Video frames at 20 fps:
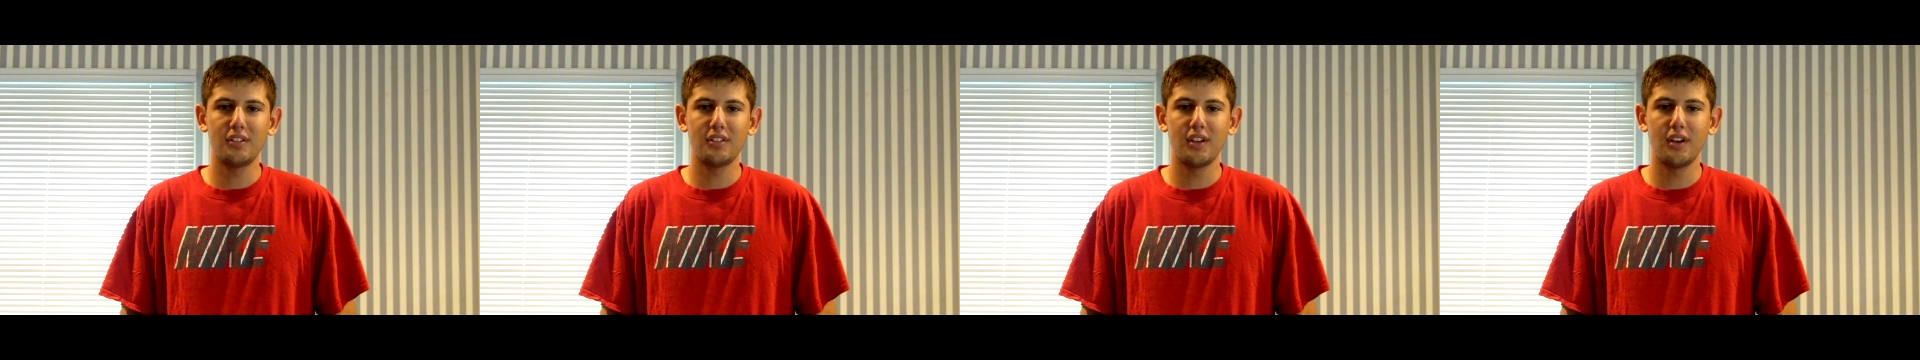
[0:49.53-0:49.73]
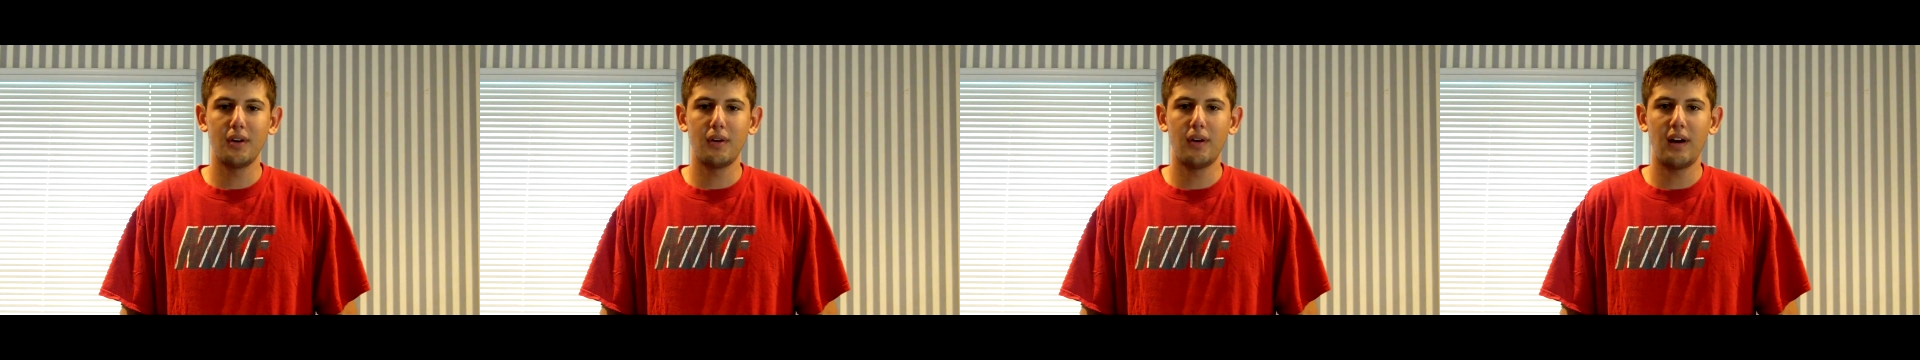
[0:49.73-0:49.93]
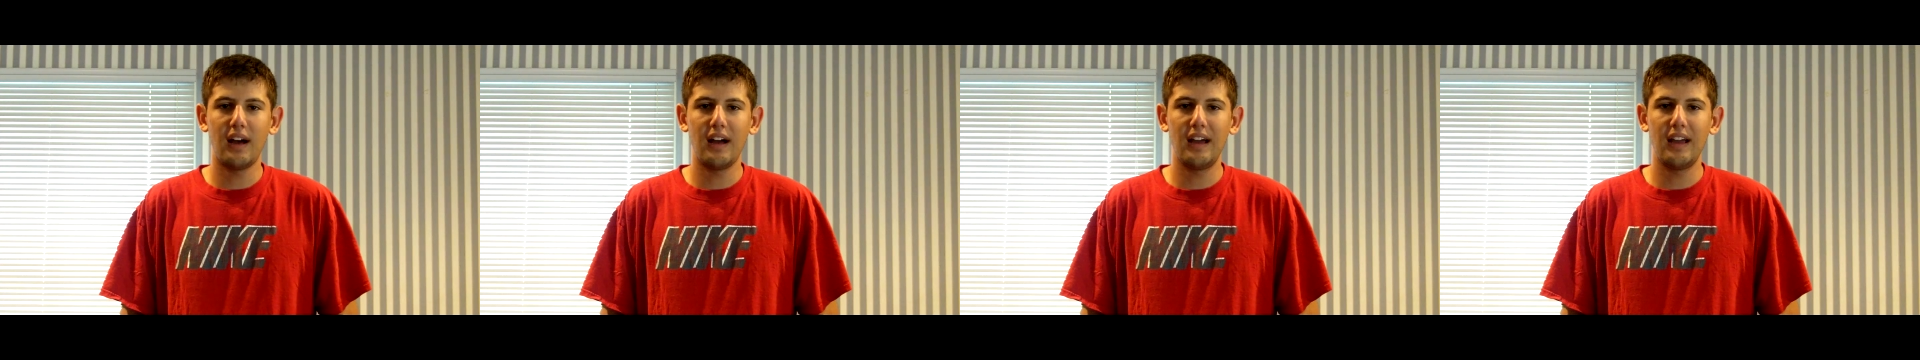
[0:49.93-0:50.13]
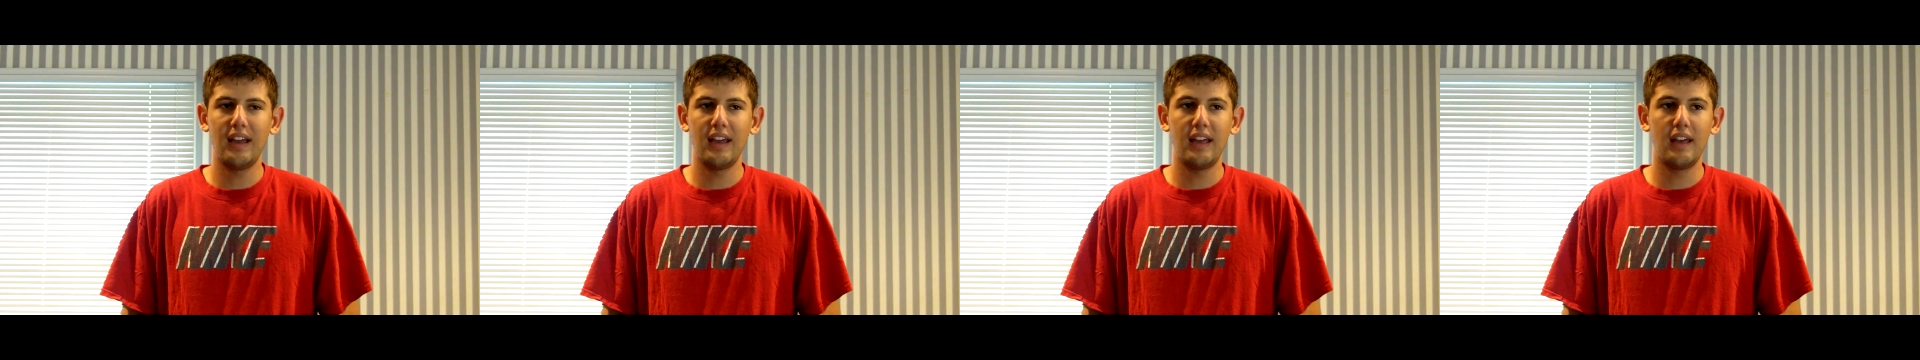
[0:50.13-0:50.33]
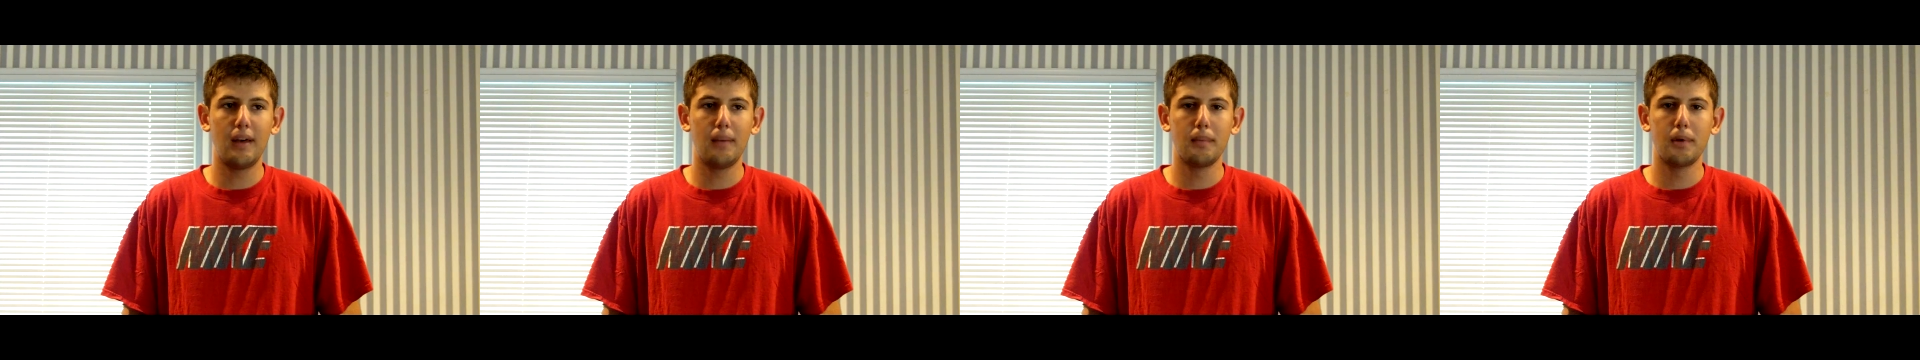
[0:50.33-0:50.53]
So
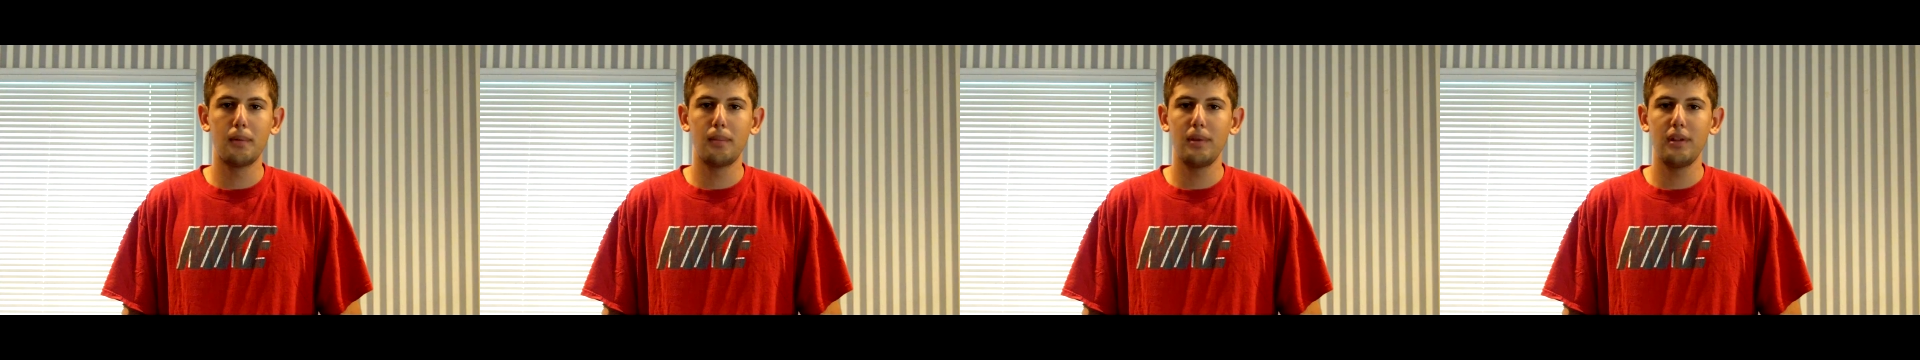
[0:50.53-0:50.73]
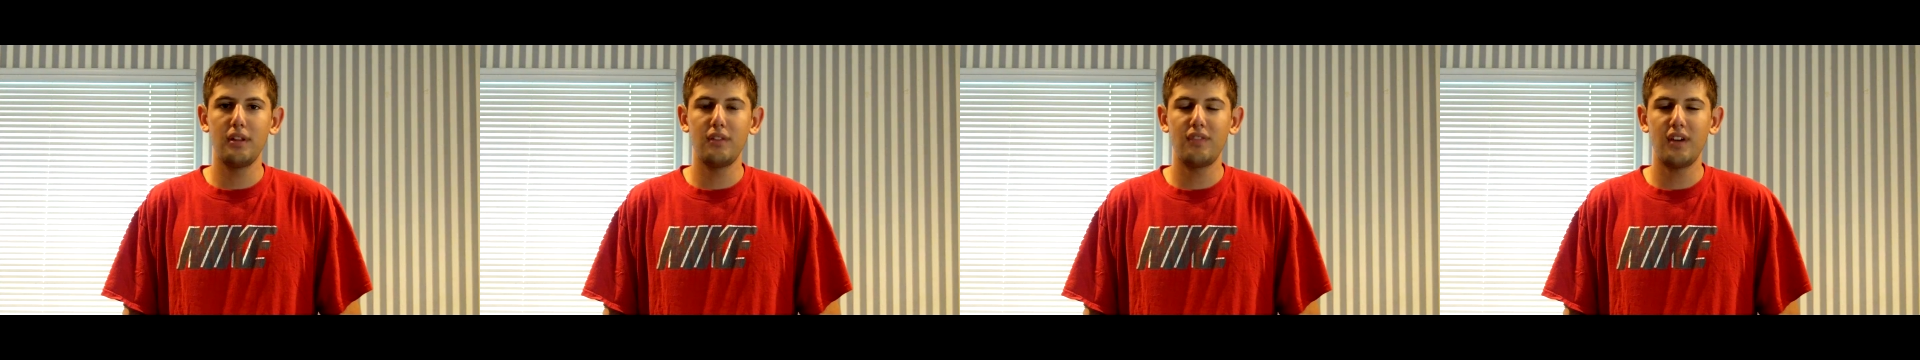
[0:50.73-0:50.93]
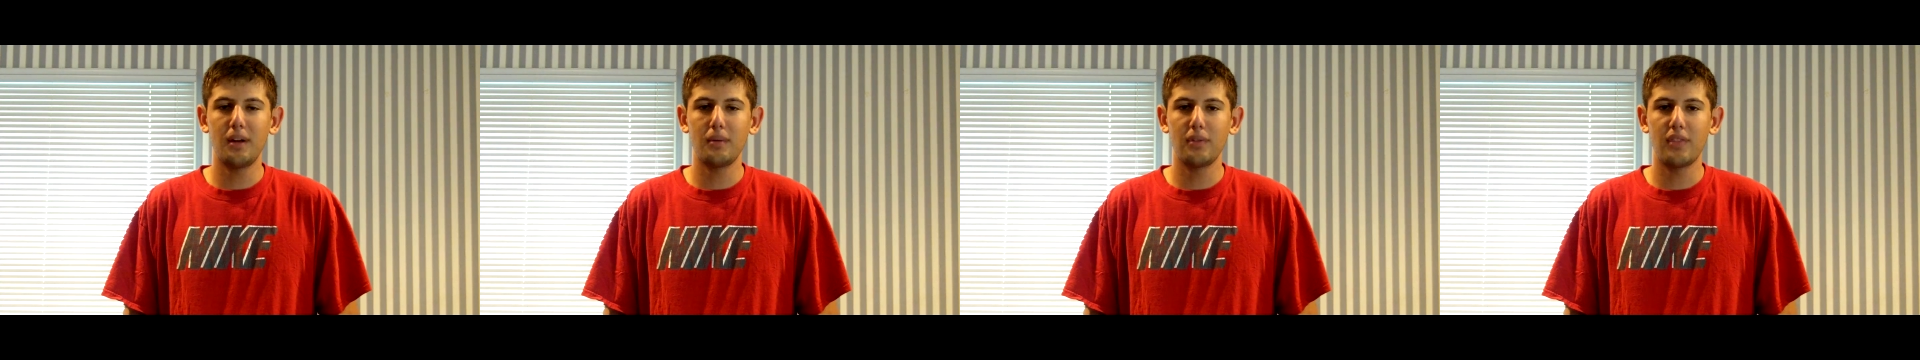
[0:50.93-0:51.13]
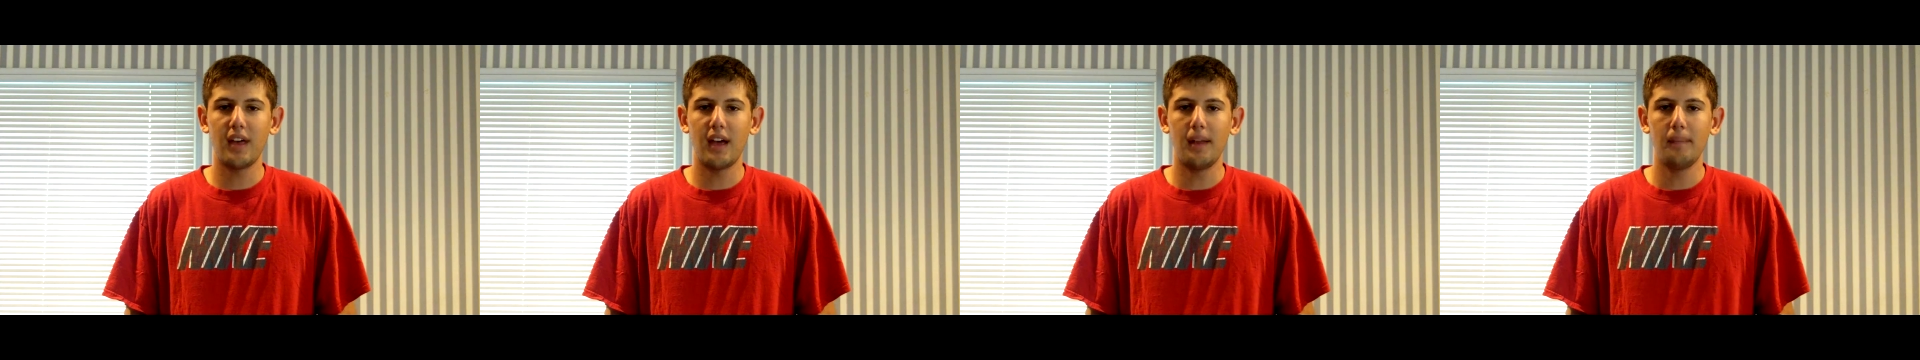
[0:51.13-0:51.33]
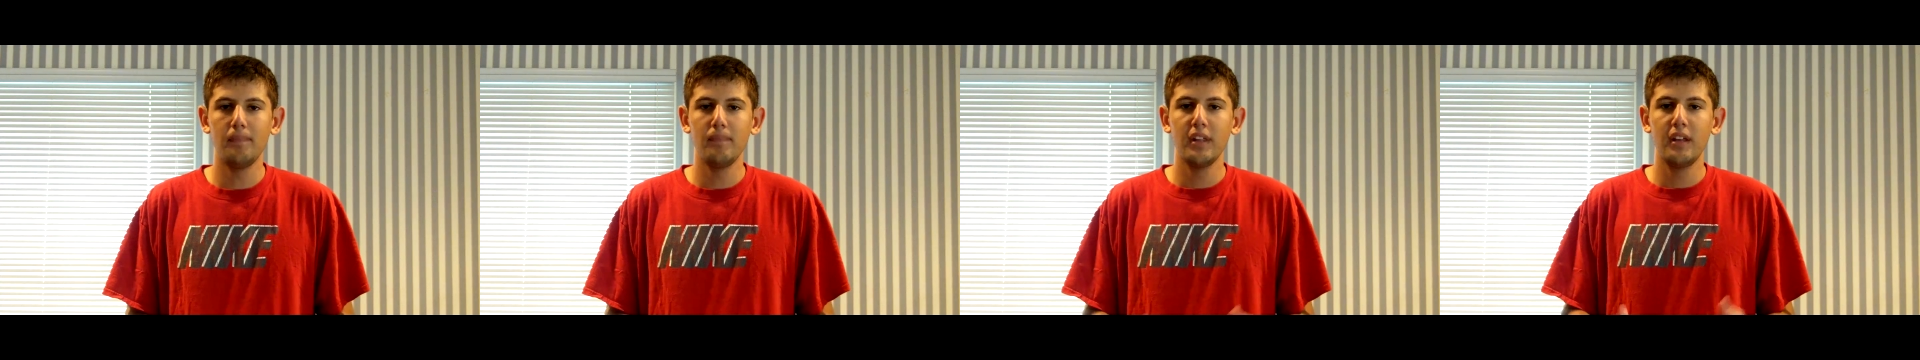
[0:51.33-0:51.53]
I am completely fine with
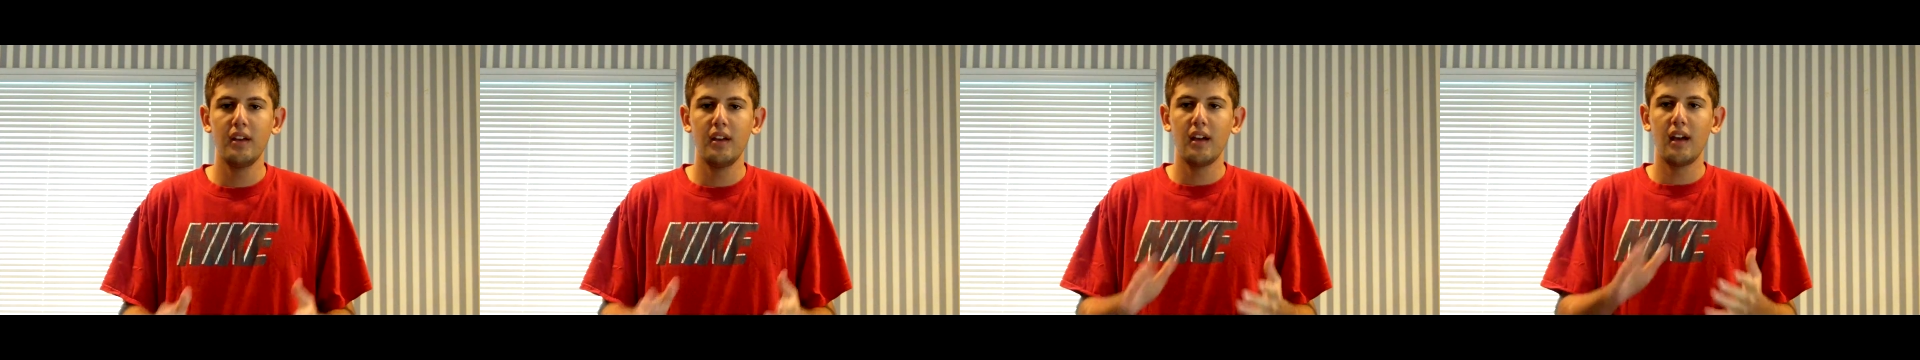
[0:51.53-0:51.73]
that.